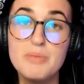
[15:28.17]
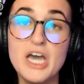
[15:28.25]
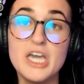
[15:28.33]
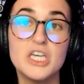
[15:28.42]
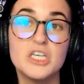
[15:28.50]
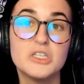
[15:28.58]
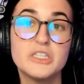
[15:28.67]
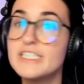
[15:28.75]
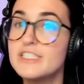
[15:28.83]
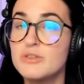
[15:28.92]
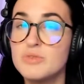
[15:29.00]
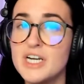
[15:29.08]
But
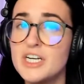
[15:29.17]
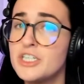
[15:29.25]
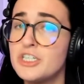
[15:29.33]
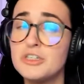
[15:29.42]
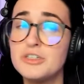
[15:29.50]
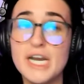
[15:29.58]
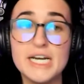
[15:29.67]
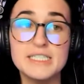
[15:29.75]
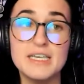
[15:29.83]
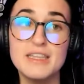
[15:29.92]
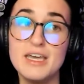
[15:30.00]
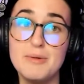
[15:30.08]
Lisa Rinna, you're okay to
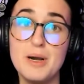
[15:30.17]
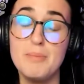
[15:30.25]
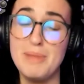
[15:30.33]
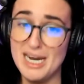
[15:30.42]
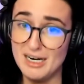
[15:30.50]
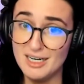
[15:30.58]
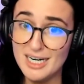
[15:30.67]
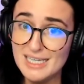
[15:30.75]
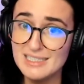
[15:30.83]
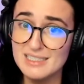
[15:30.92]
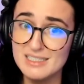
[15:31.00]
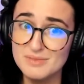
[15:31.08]
say that about
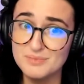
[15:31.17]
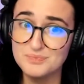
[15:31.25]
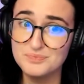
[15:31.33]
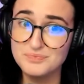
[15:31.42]
Paris?